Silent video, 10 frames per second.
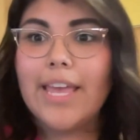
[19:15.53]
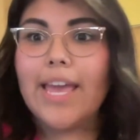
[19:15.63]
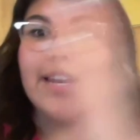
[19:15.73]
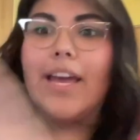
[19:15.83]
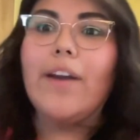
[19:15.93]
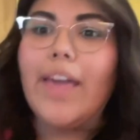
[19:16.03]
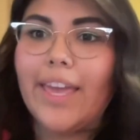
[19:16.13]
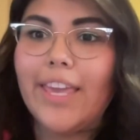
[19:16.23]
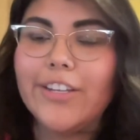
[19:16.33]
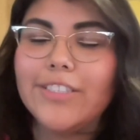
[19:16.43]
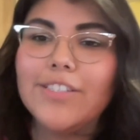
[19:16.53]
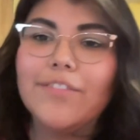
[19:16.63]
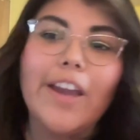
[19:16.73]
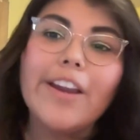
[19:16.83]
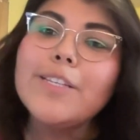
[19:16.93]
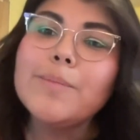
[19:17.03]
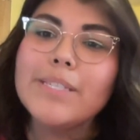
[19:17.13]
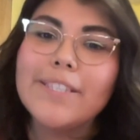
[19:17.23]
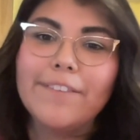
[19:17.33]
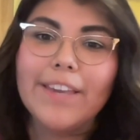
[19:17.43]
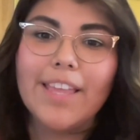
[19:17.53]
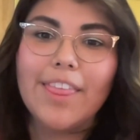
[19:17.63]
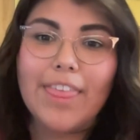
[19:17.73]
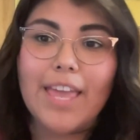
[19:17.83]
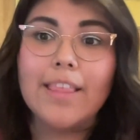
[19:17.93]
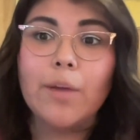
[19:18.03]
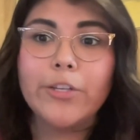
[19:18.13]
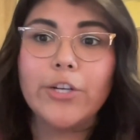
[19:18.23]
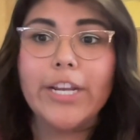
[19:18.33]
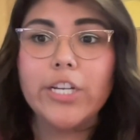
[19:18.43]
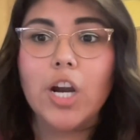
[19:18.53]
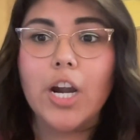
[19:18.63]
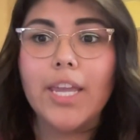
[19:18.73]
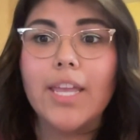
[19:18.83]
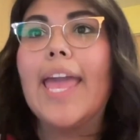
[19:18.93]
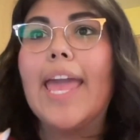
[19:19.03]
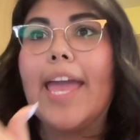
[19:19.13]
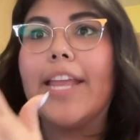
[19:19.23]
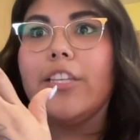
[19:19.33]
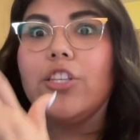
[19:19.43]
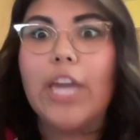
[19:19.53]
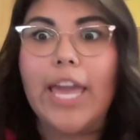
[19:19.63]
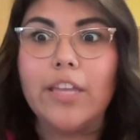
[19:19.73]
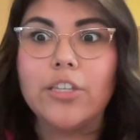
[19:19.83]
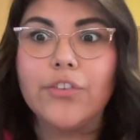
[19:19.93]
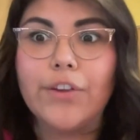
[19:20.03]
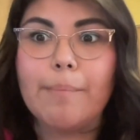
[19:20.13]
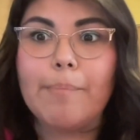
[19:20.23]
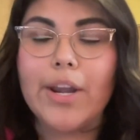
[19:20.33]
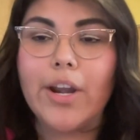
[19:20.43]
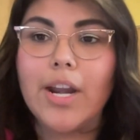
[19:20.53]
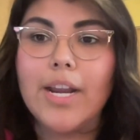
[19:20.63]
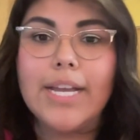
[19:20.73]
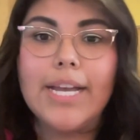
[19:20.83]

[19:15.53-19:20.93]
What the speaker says: and now hey, here's this very specific thing that we're trying to target and change for the better.